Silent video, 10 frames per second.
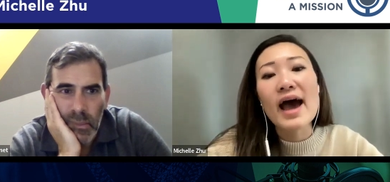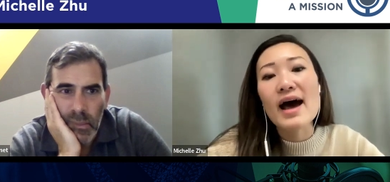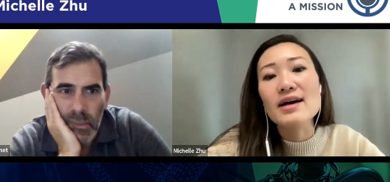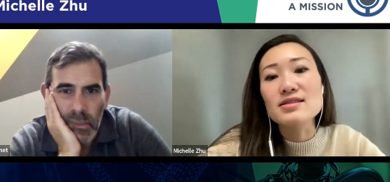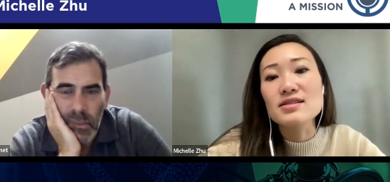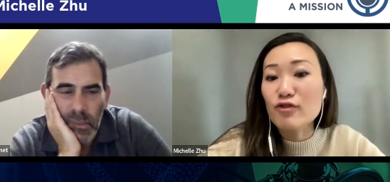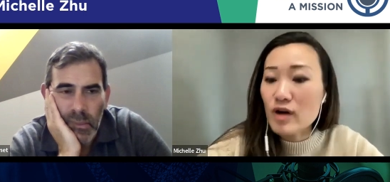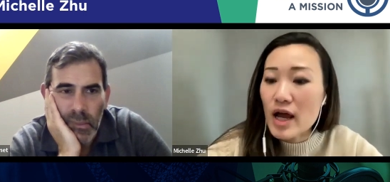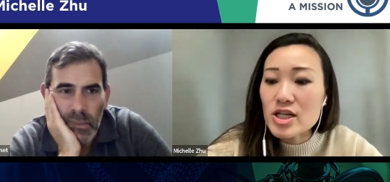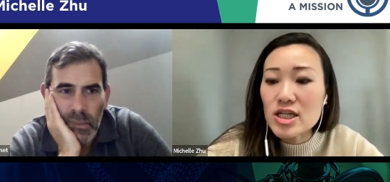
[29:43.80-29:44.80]
Speaker 1: as
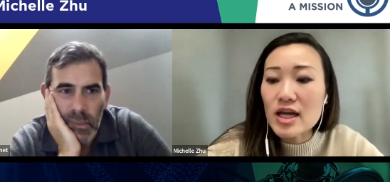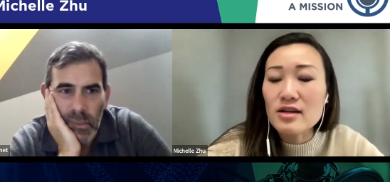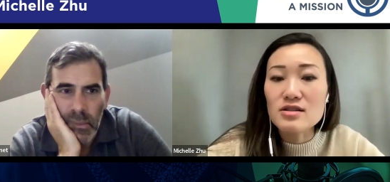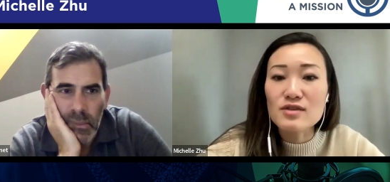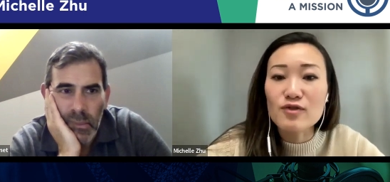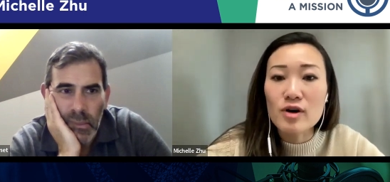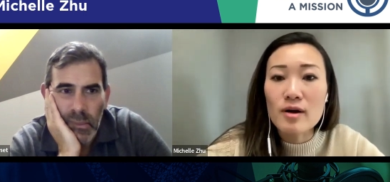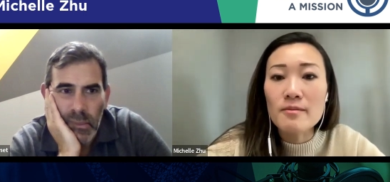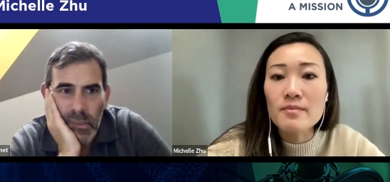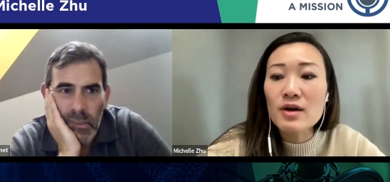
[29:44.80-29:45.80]
differentiators for,
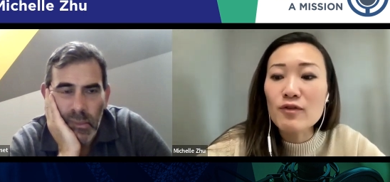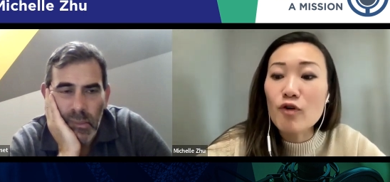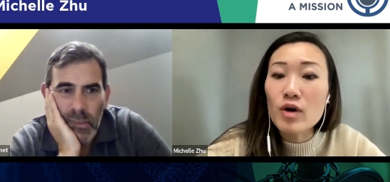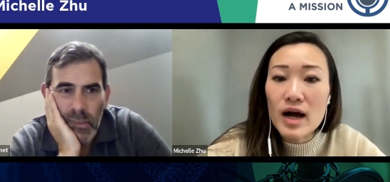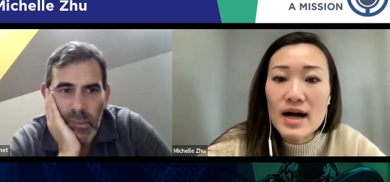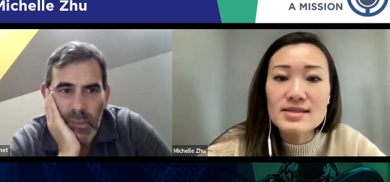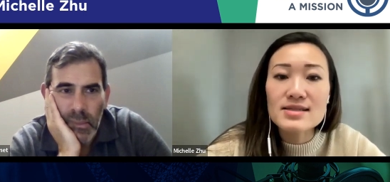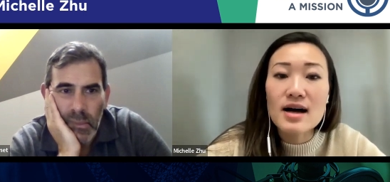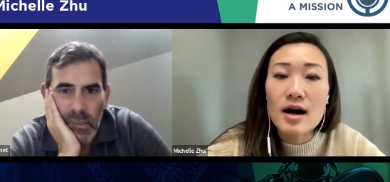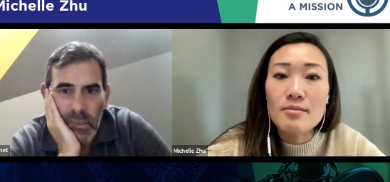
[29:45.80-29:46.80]
um, for
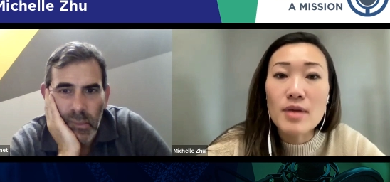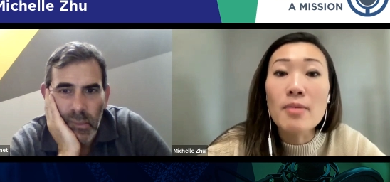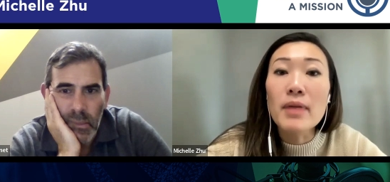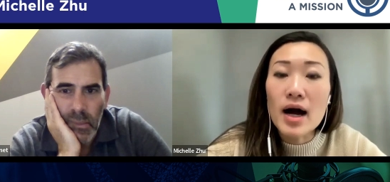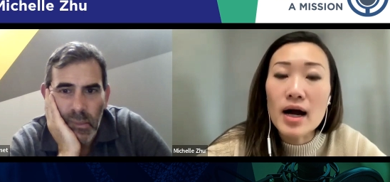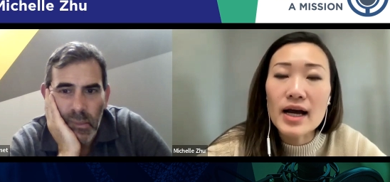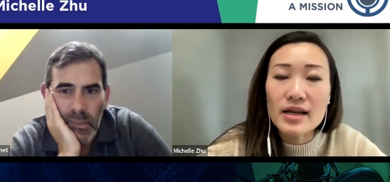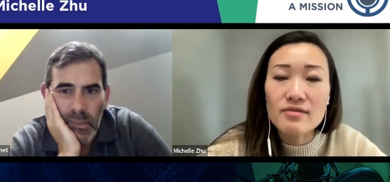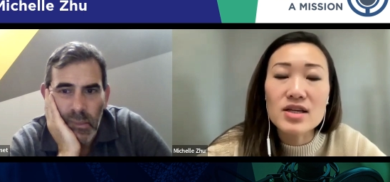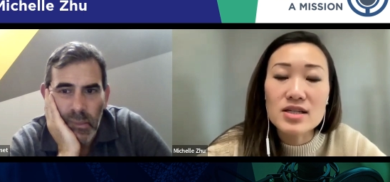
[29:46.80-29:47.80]
us um, among kind
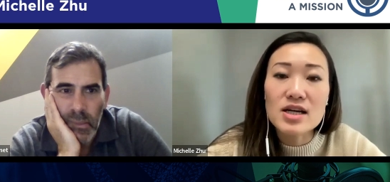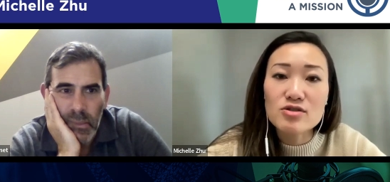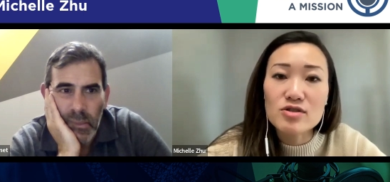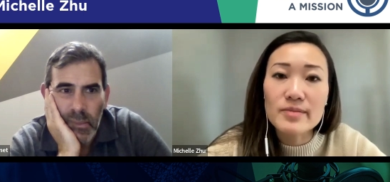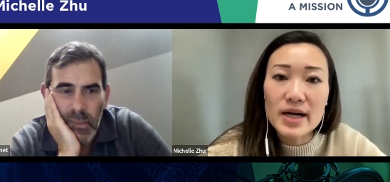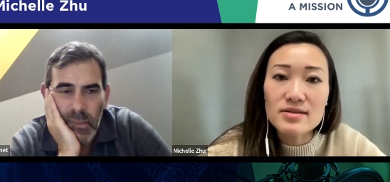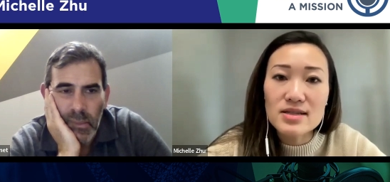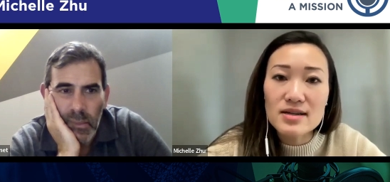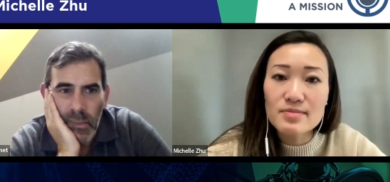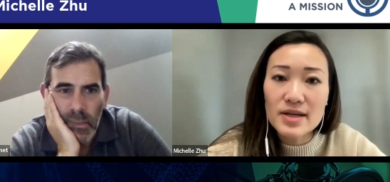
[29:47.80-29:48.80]
of the industrial
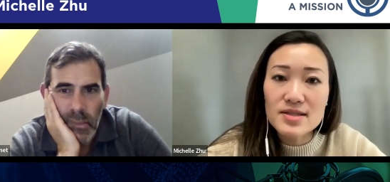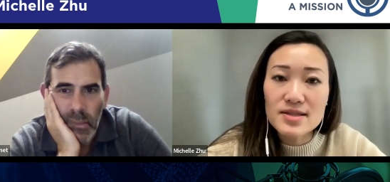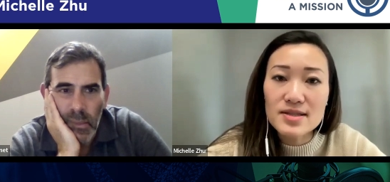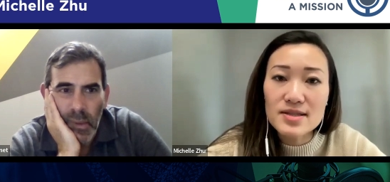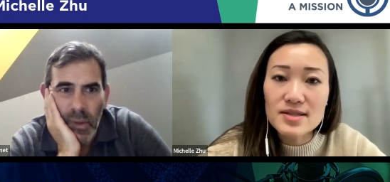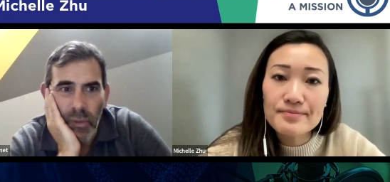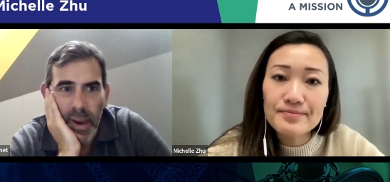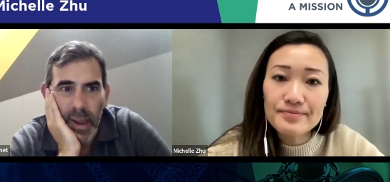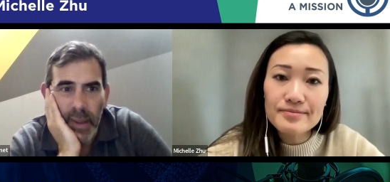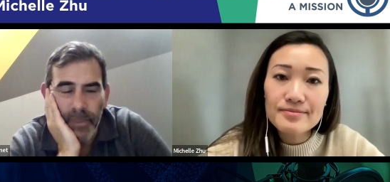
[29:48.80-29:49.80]
biotech space.
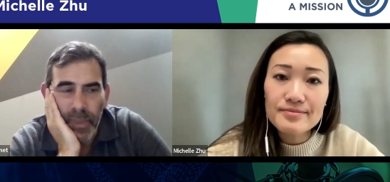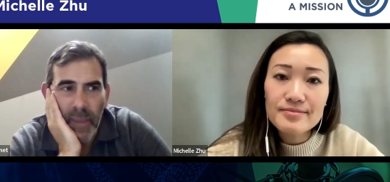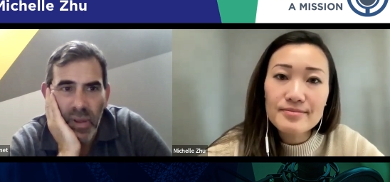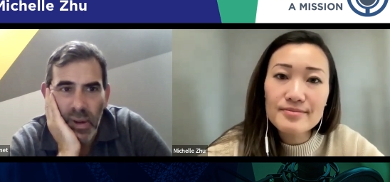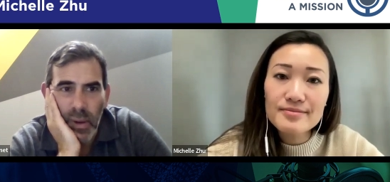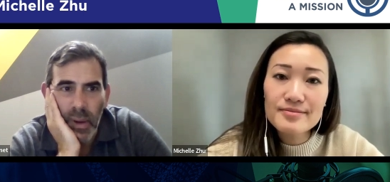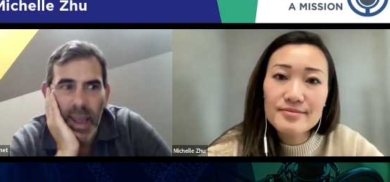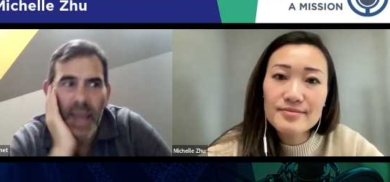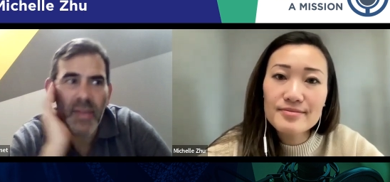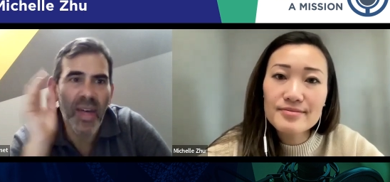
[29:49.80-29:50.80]
Speaker 2: Great, absolutely.
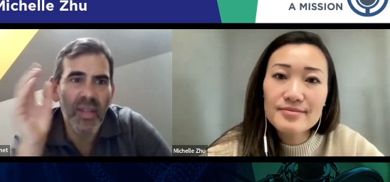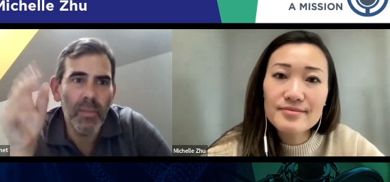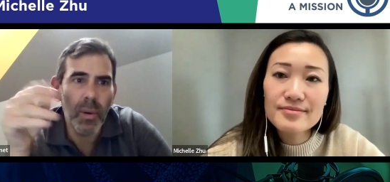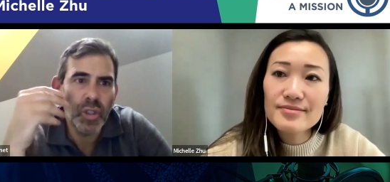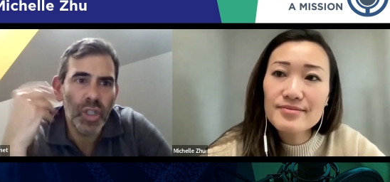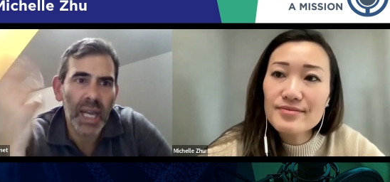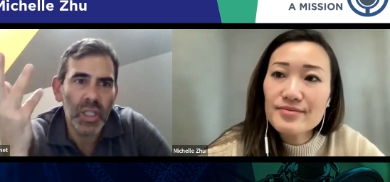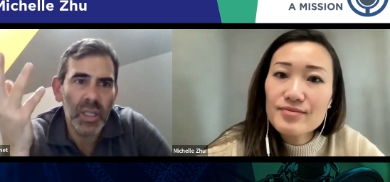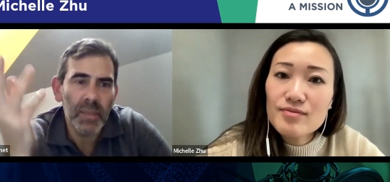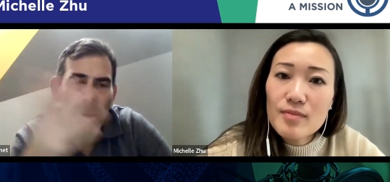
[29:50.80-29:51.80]
Is that the most
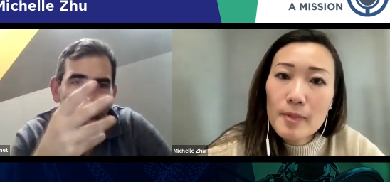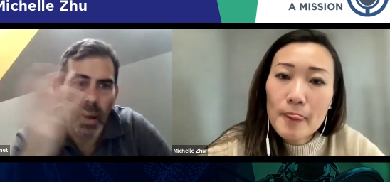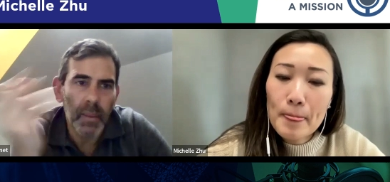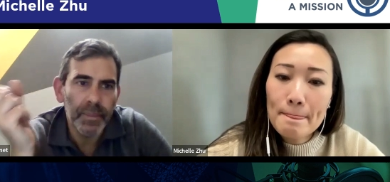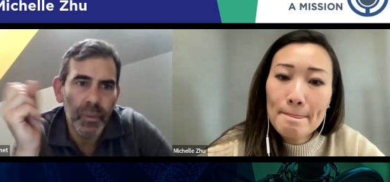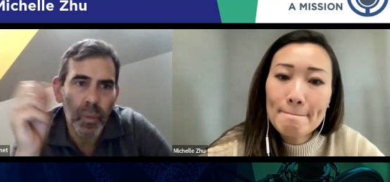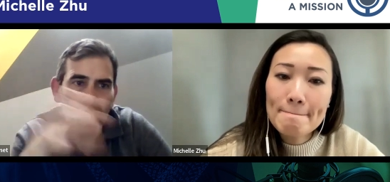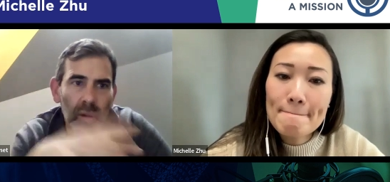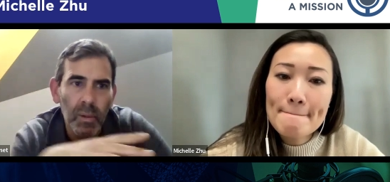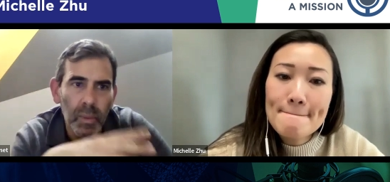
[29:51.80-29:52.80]
challenging part when
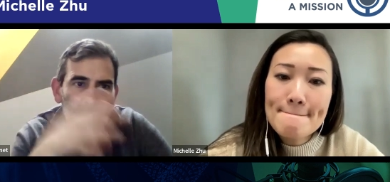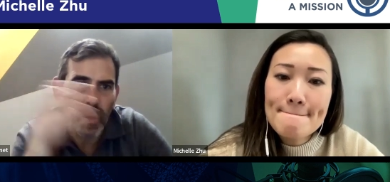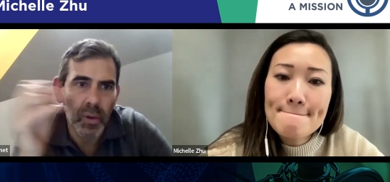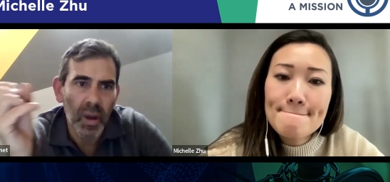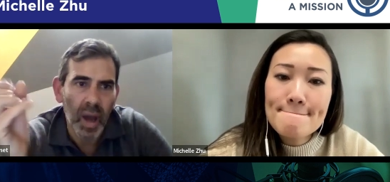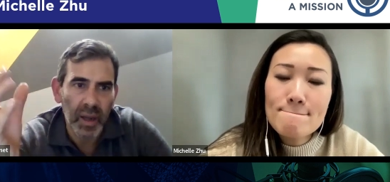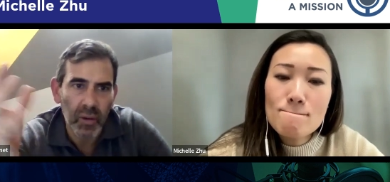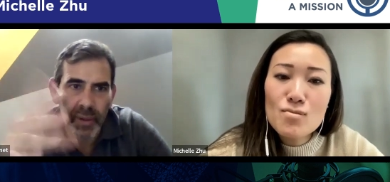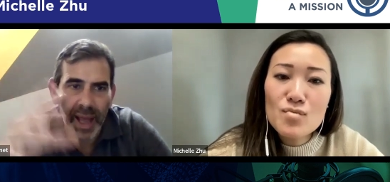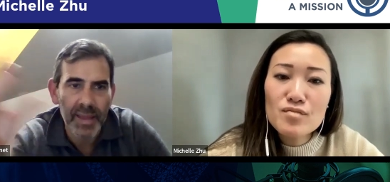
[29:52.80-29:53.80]
you're when you're kind of
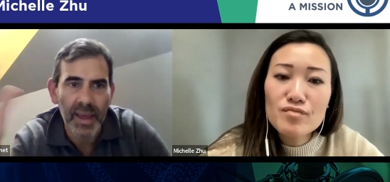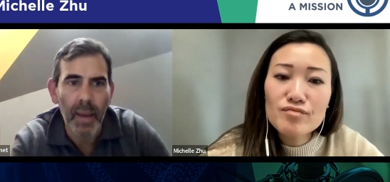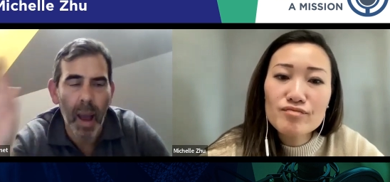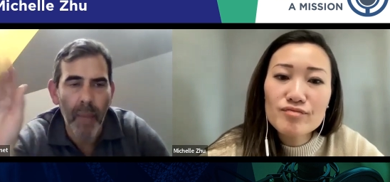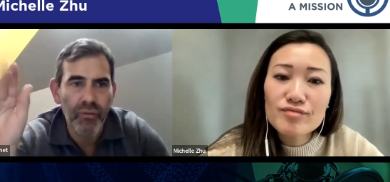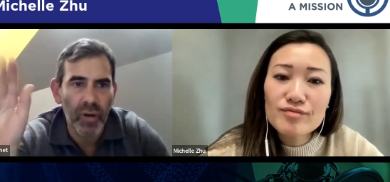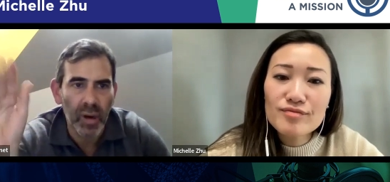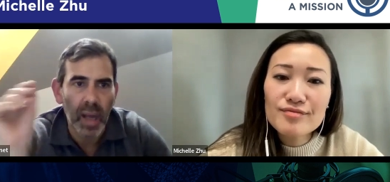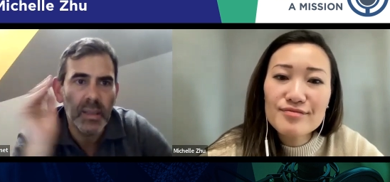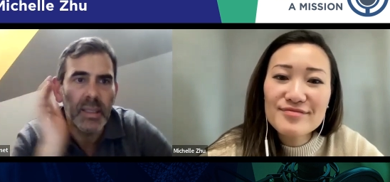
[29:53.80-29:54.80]
creating a, a
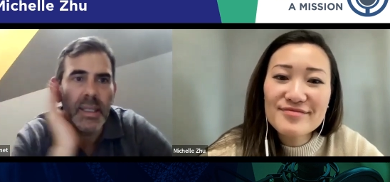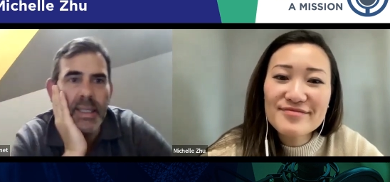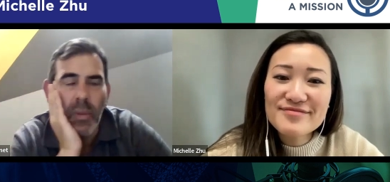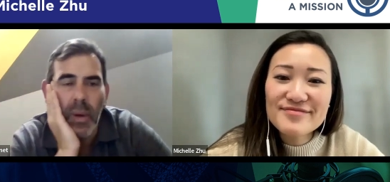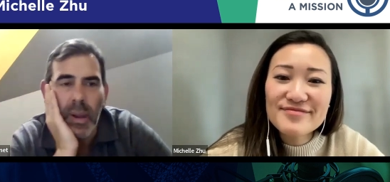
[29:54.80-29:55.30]
product, as it